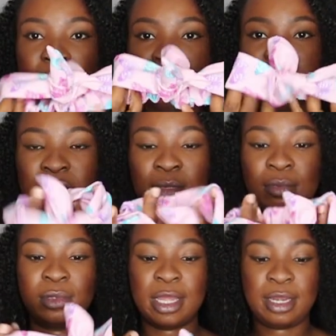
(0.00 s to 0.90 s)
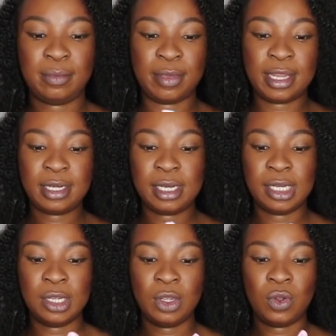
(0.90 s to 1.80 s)
adjustable headband,
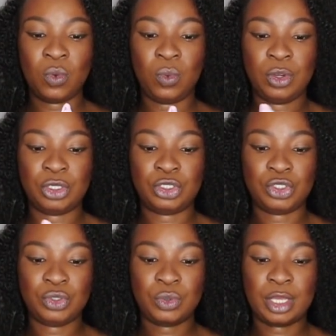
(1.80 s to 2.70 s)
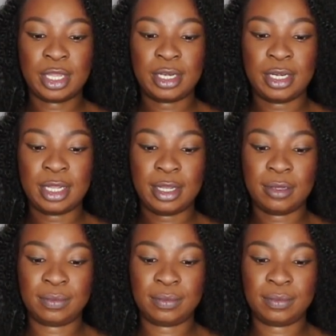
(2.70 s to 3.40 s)
which you can